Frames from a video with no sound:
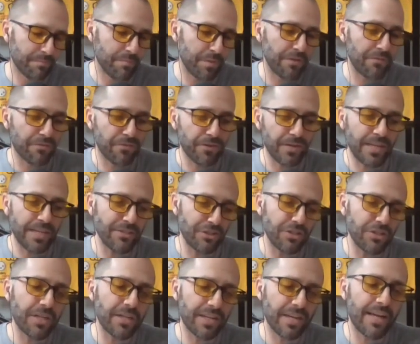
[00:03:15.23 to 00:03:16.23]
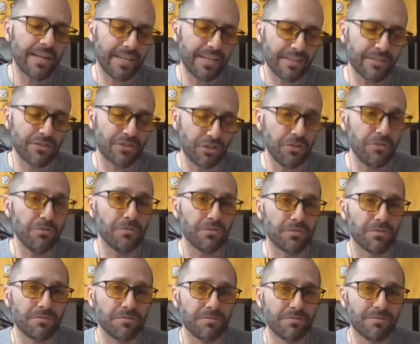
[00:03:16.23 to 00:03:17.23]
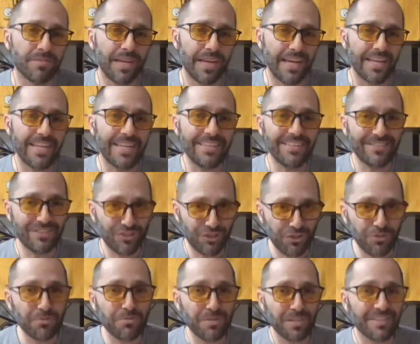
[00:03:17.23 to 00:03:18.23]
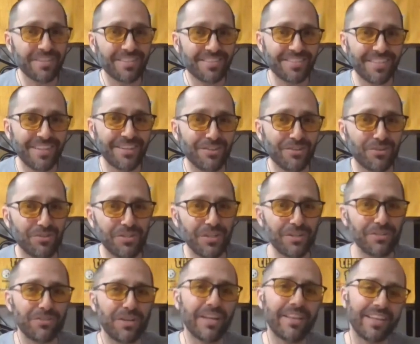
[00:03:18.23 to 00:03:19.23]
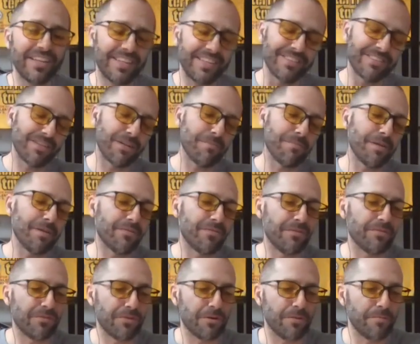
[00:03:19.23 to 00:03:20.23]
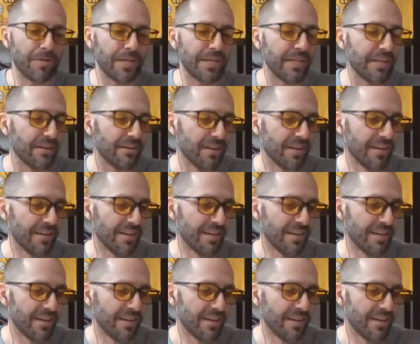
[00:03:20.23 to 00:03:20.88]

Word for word: But in free agency, you got to kind of get to choose. And he's choosing the Steelers here. So I think he's going to be from for a big year.